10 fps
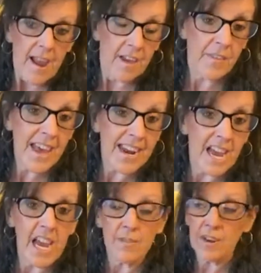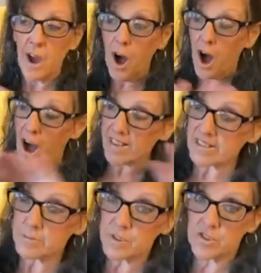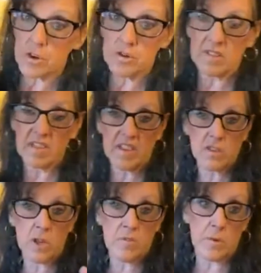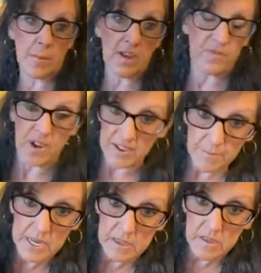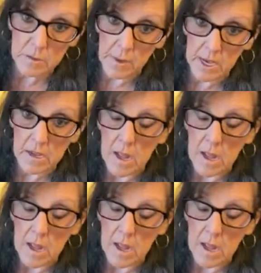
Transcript: And then I have an awesome dessert that takes all of about five minutes to make.